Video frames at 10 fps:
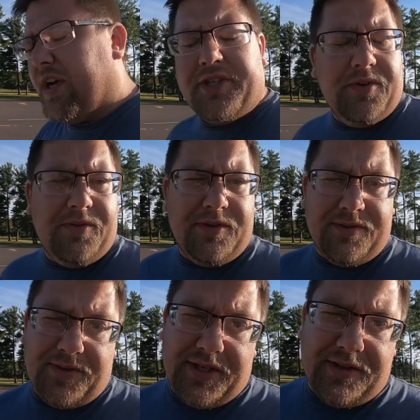watch out for
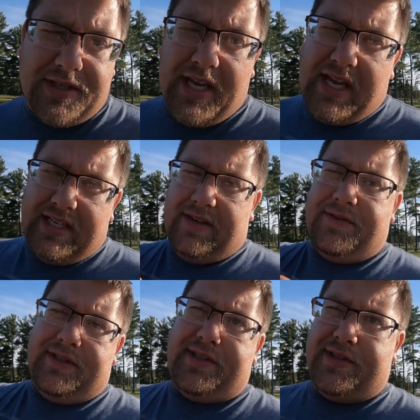those videos.
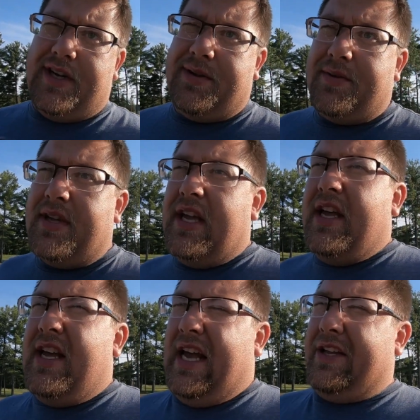Definitely subscribe.
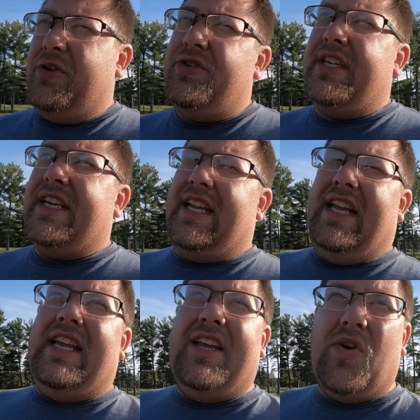I usually get
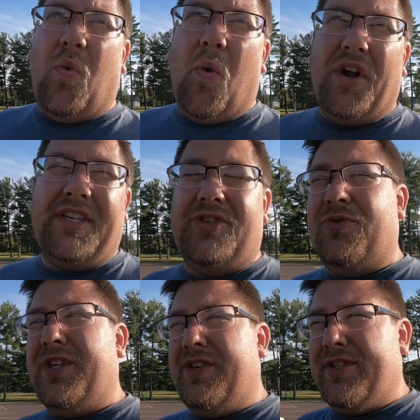1 to
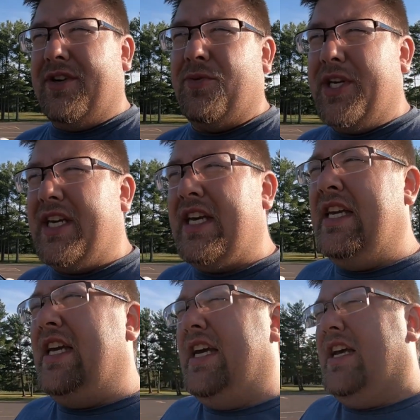2 videos out a week,
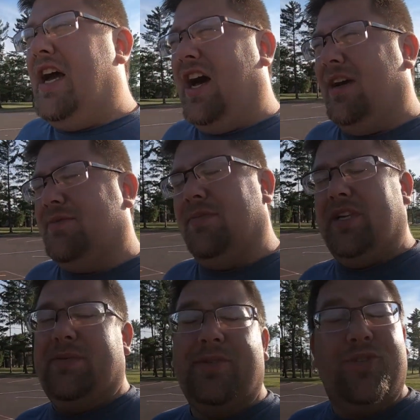
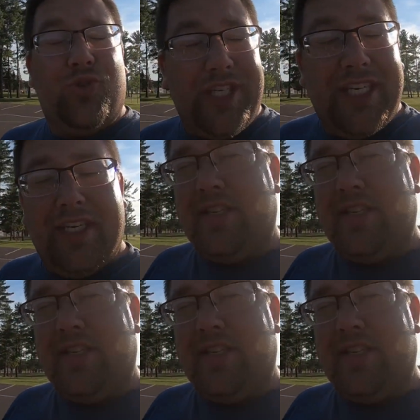sometimes 3,